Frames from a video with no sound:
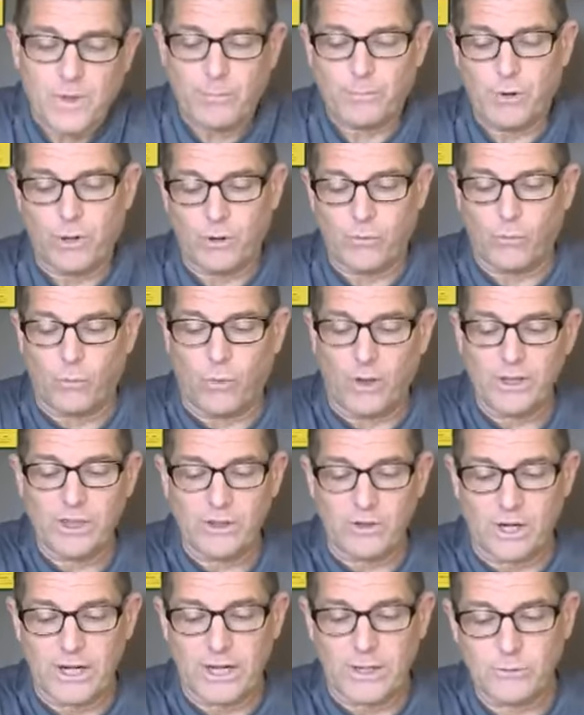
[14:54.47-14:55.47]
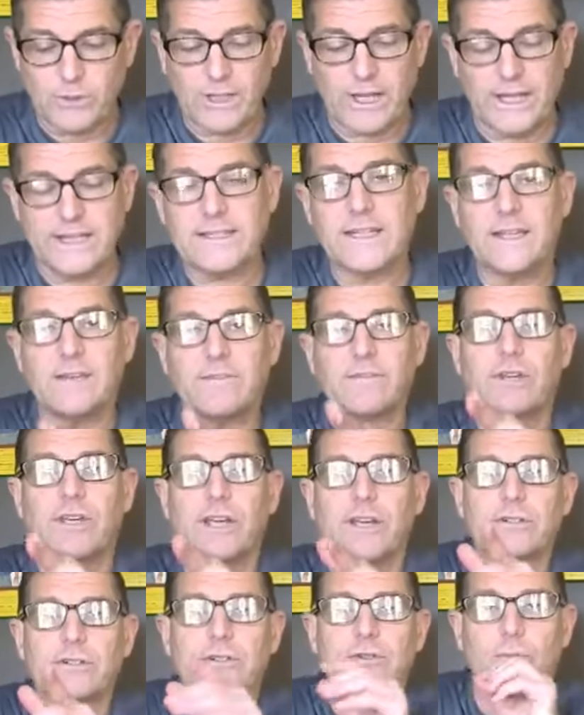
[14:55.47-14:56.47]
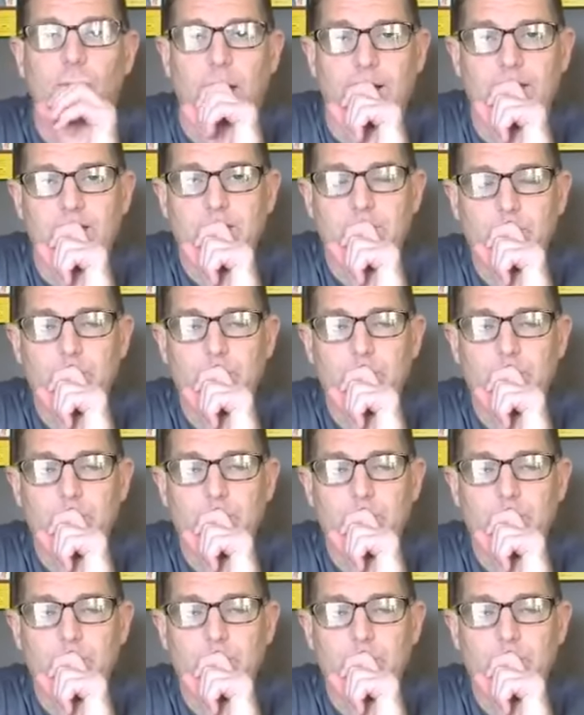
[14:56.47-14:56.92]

But one thought I would like to give you here as well.